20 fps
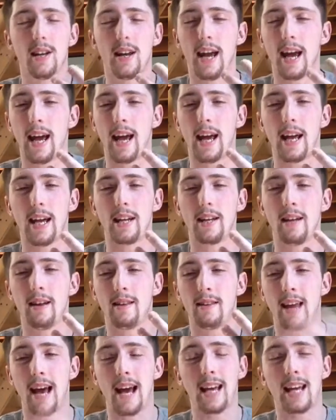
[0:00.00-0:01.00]
And
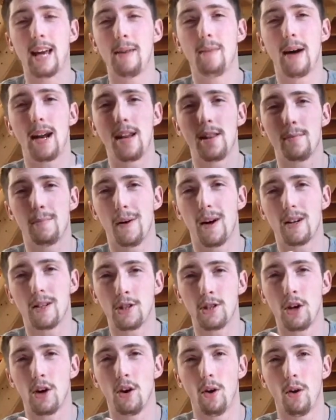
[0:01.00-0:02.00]
that came out of the
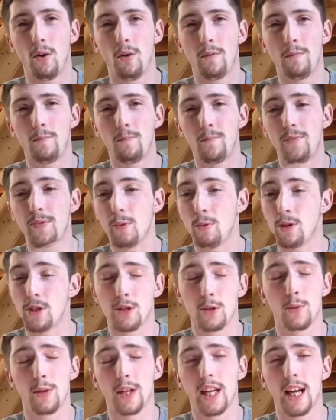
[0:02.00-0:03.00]
box dull, which
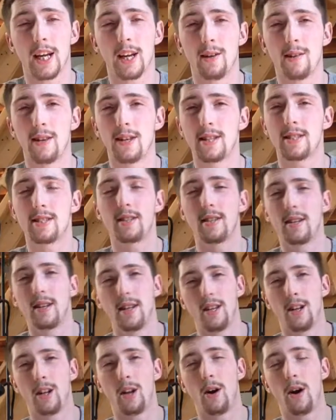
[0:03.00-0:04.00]
is ridiculous.
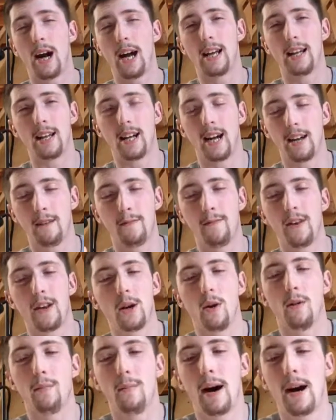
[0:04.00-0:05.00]
I got a
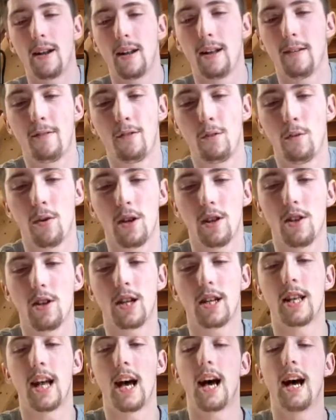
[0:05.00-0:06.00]
video about it if you want to
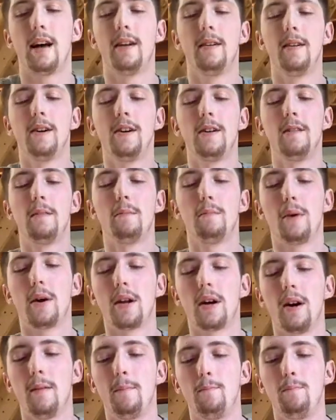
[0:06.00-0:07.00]
look at that.
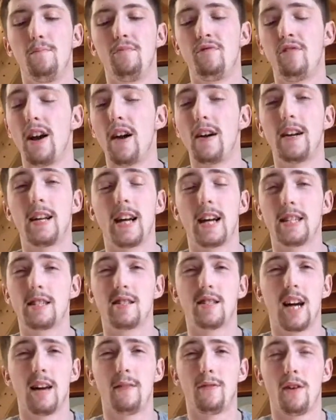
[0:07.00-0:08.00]
But very
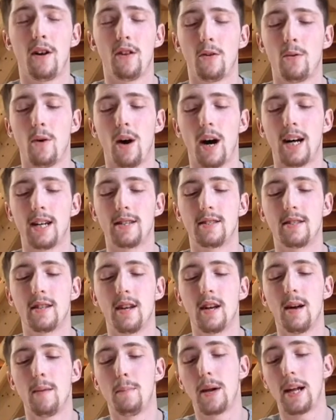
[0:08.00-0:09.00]
nice knife otherwise.
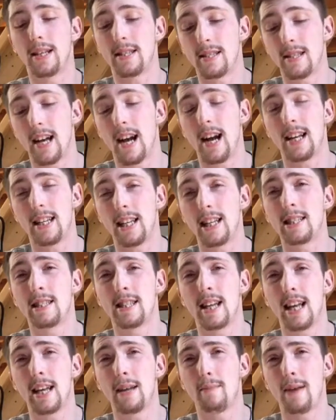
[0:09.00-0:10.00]
But I did
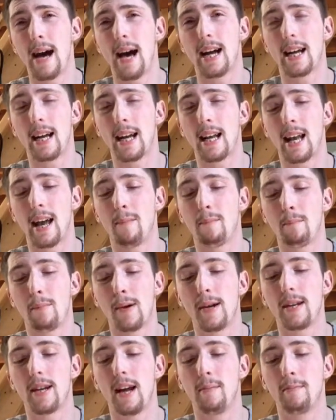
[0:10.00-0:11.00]
send it back, and I'm
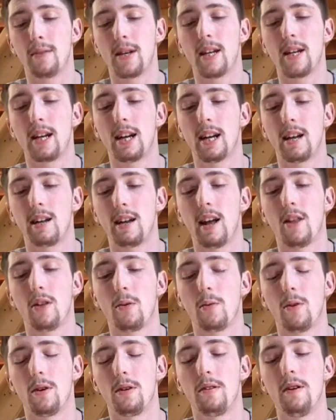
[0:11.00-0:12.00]
going to get another
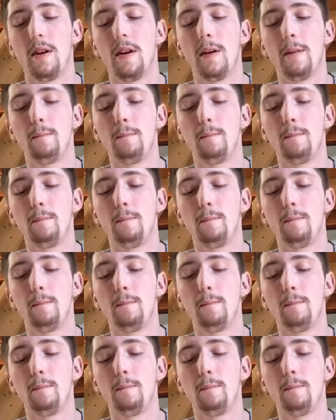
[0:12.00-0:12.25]
one.